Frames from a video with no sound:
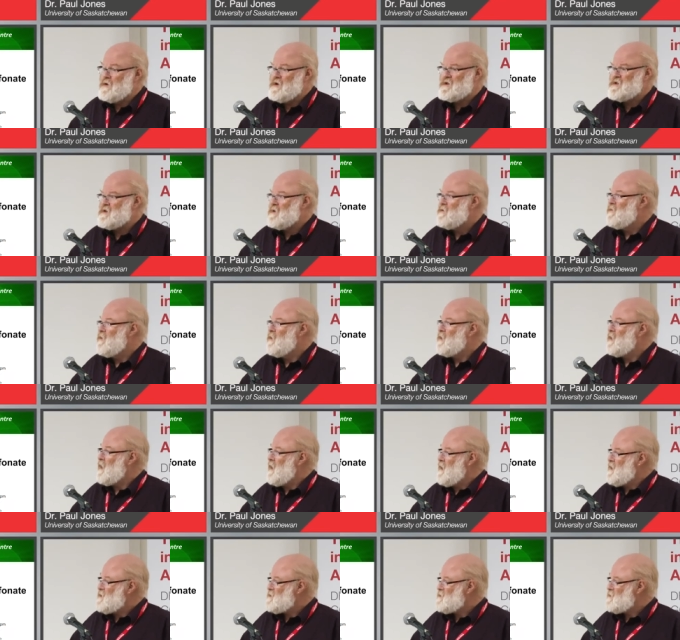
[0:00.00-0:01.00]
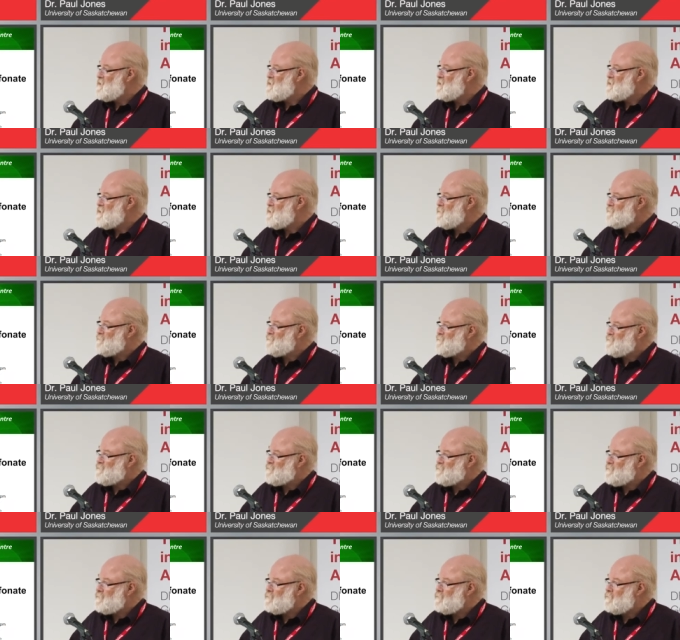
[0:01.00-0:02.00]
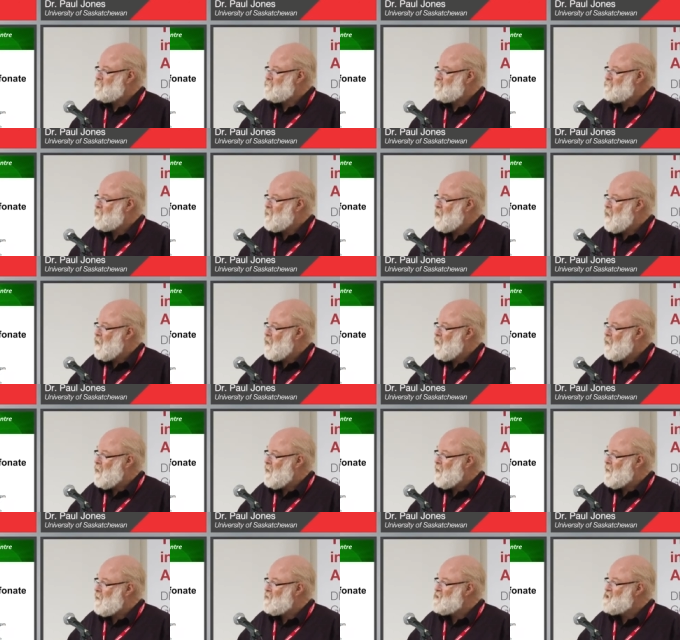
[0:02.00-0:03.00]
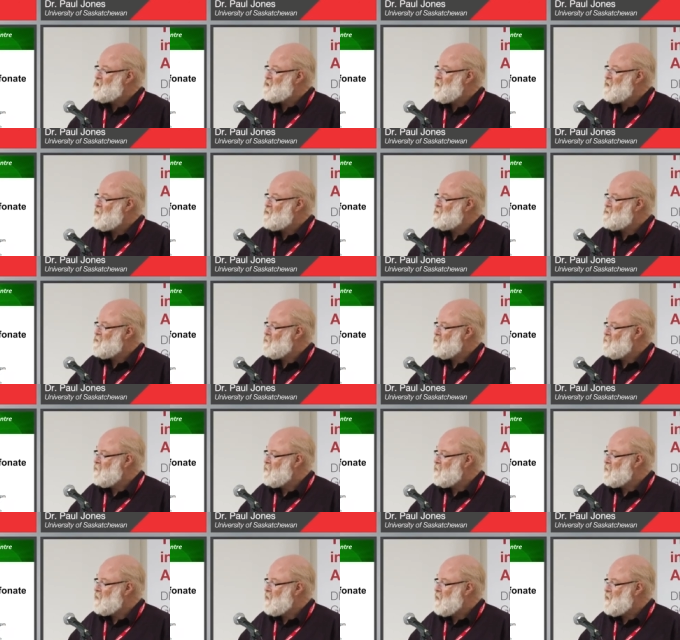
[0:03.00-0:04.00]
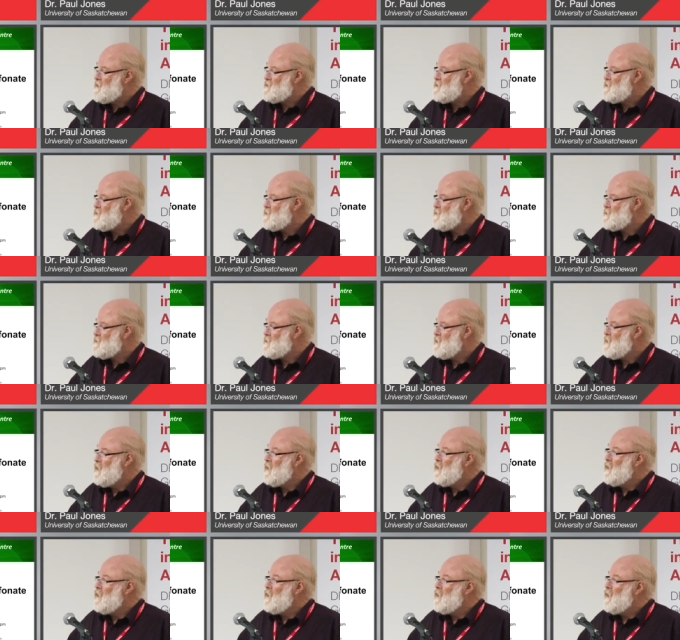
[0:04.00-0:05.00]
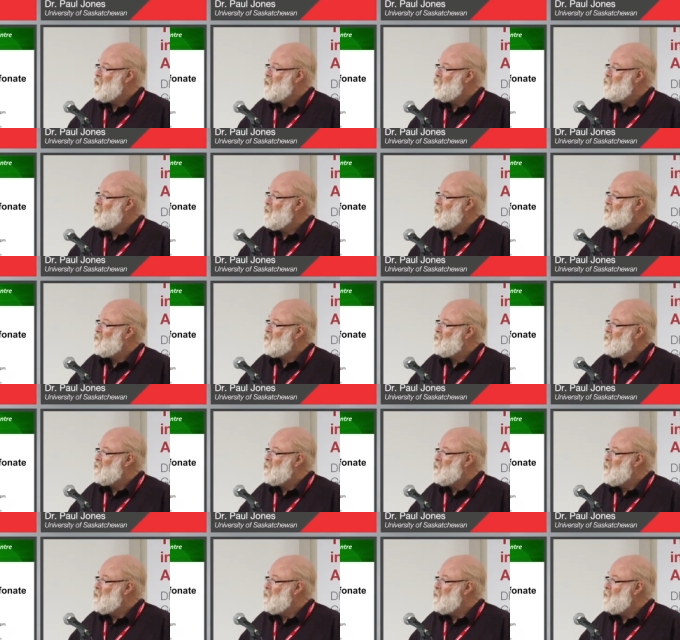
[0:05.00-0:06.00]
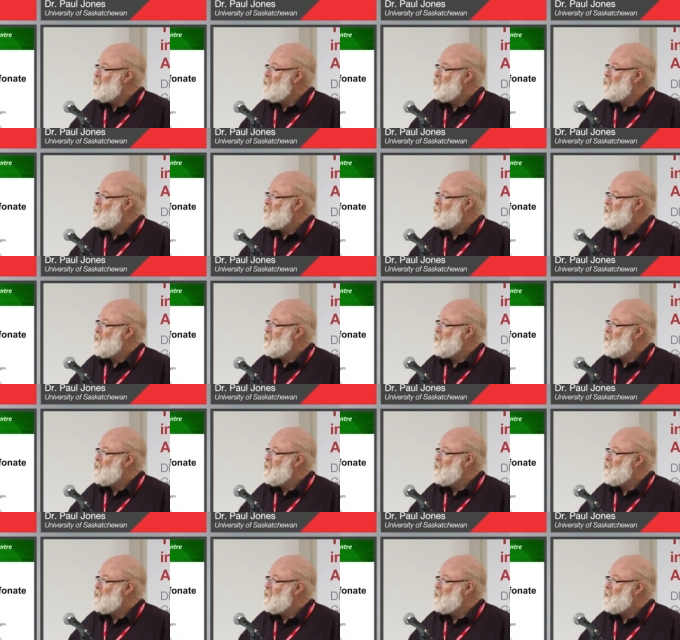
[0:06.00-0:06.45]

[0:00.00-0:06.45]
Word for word: were the sulfonic acids, uh, halogenated sulfonic acids, uh, relatively new